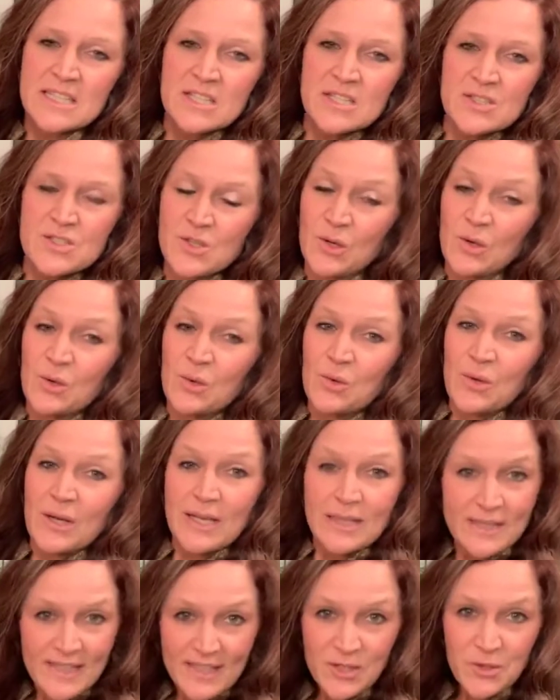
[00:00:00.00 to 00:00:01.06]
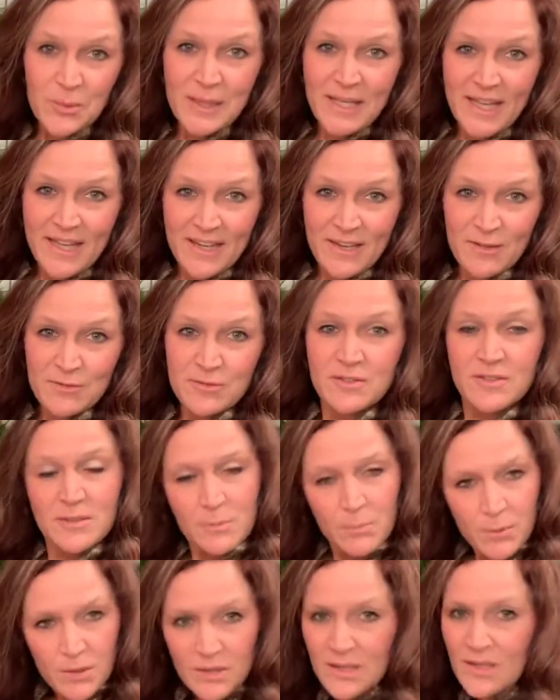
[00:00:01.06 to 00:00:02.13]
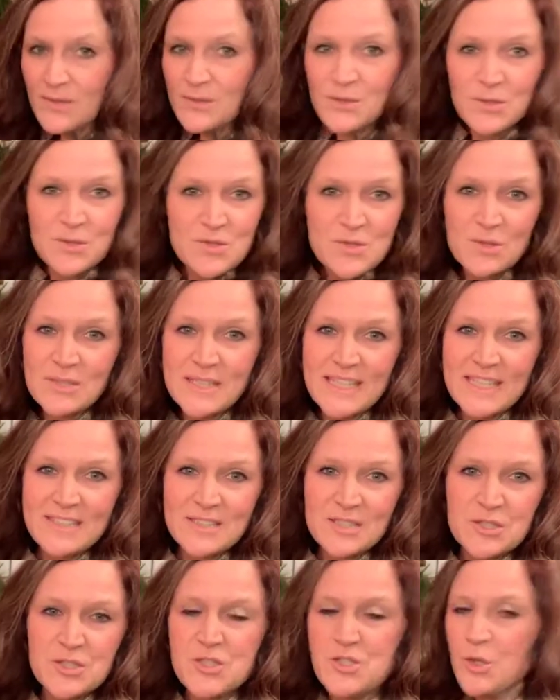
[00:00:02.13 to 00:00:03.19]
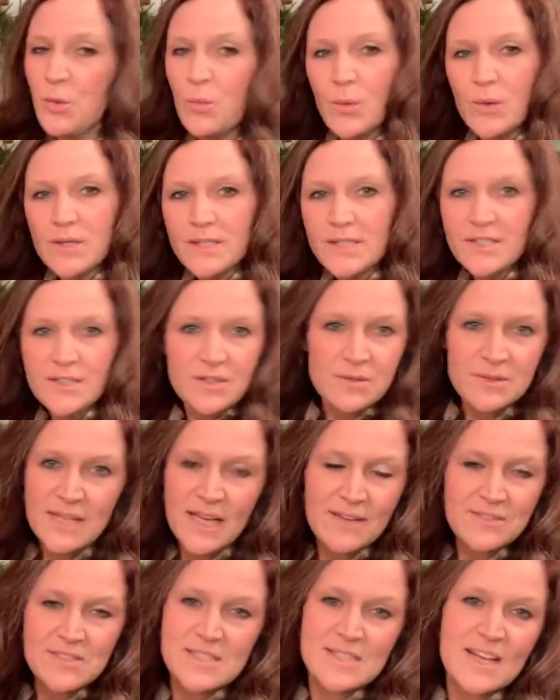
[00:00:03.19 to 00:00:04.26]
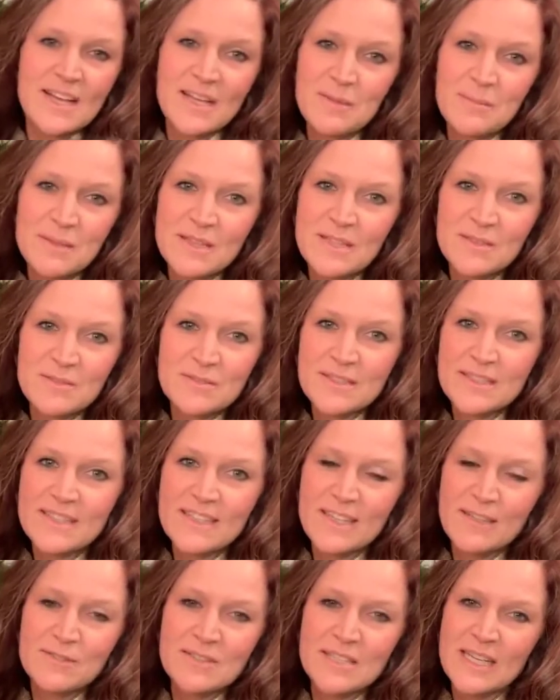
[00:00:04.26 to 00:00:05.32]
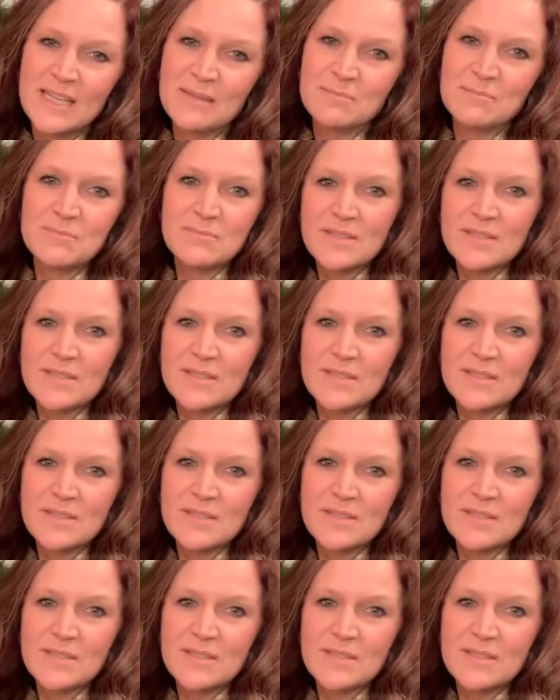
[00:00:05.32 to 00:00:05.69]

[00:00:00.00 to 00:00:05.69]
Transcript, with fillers: So get creative, pull out those old antlers. Don't worry, you don't have to tie them in there for a lifetime.